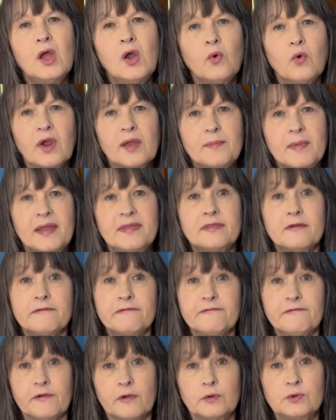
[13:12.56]
where I made the
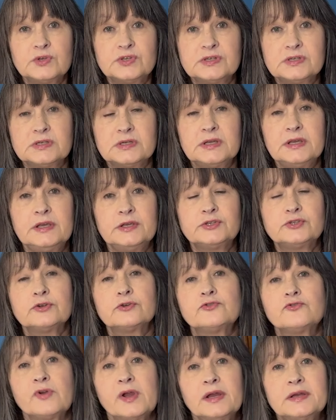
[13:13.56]
first Easter
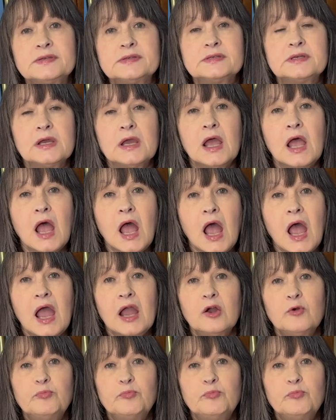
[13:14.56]
dress, I'll